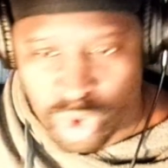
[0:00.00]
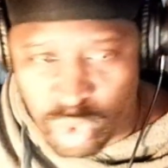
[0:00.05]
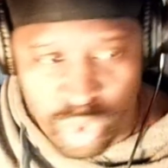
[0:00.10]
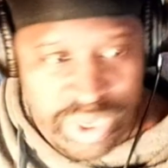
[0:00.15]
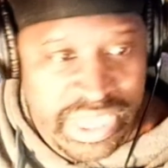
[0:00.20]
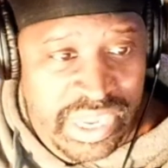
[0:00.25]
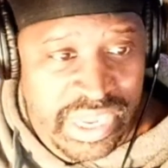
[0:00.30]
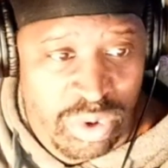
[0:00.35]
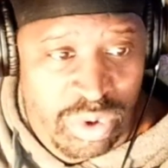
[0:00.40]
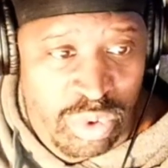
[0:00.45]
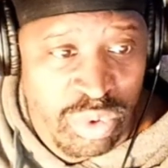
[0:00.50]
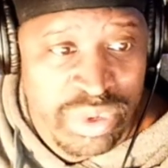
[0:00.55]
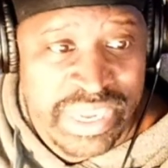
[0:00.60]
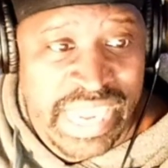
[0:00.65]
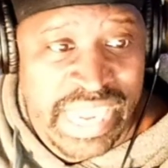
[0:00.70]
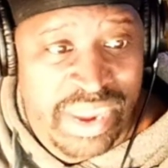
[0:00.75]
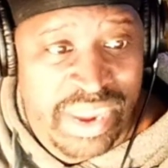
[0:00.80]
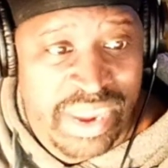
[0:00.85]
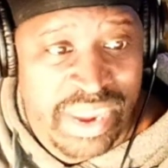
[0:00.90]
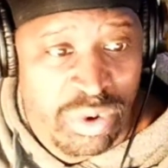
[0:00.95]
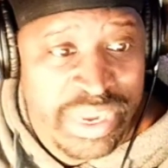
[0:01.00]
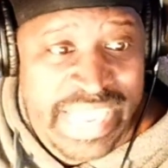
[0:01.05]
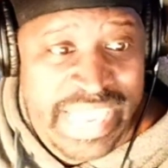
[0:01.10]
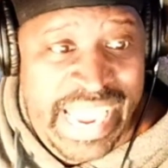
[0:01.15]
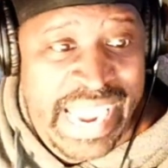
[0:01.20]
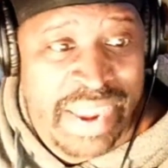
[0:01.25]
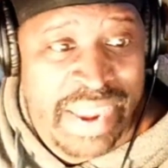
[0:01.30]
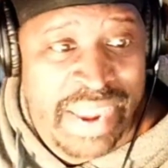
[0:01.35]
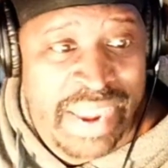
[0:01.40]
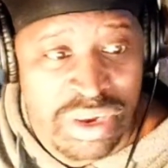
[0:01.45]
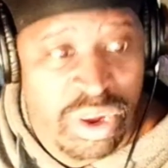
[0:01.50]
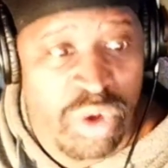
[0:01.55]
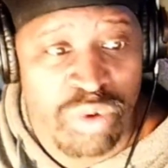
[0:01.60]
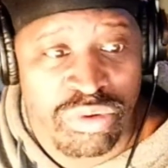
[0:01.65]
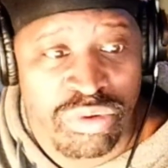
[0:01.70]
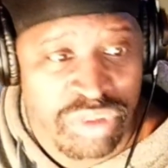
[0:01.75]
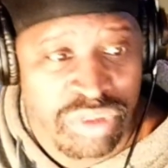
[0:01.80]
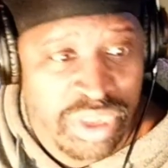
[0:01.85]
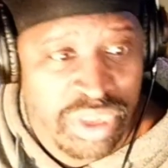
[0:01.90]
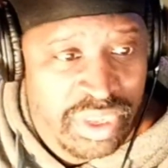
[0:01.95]
Who came
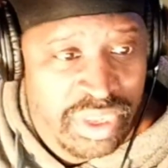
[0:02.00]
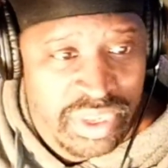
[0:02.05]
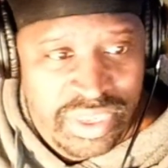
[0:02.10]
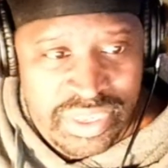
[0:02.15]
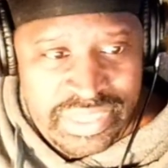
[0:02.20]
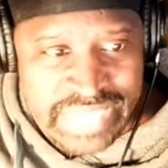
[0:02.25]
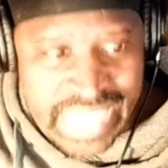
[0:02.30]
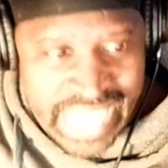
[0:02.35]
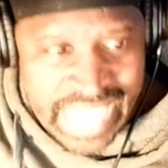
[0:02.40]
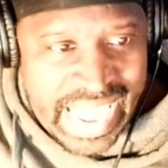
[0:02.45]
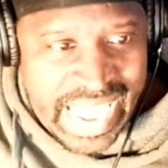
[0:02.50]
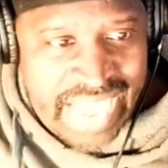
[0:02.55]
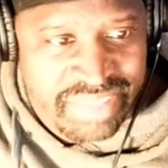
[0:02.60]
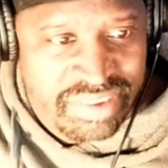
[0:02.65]
close to